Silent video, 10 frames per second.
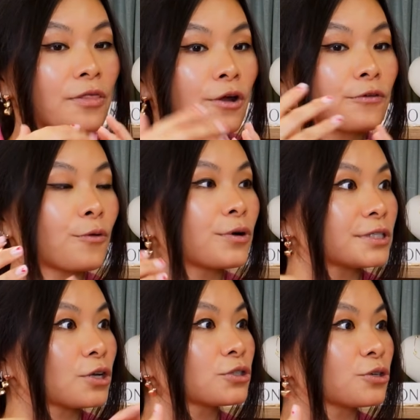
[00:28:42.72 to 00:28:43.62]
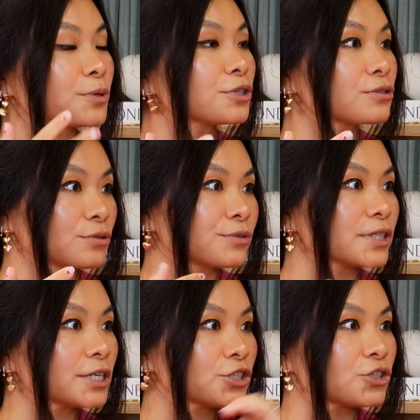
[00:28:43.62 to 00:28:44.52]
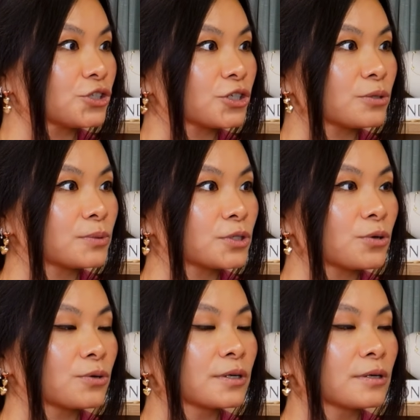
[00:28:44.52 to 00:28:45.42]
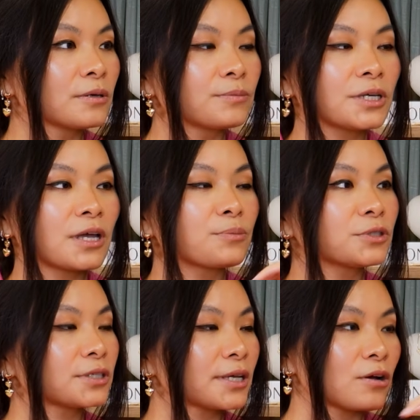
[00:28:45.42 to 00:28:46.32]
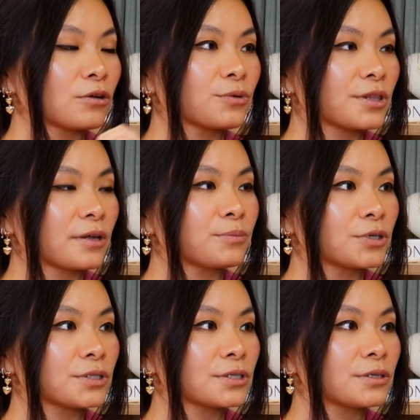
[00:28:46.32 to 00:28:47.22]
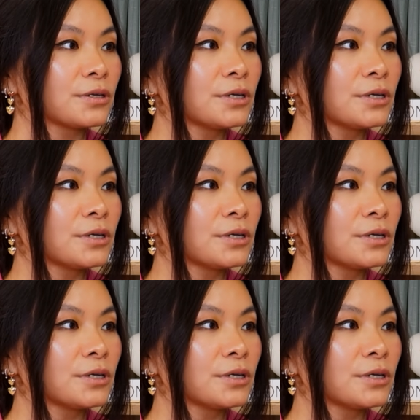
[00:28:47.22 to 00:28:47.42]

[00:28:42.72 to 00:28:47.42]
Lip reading: Yeah. Therefore, it's also a personal relationship. So being able to get on with that person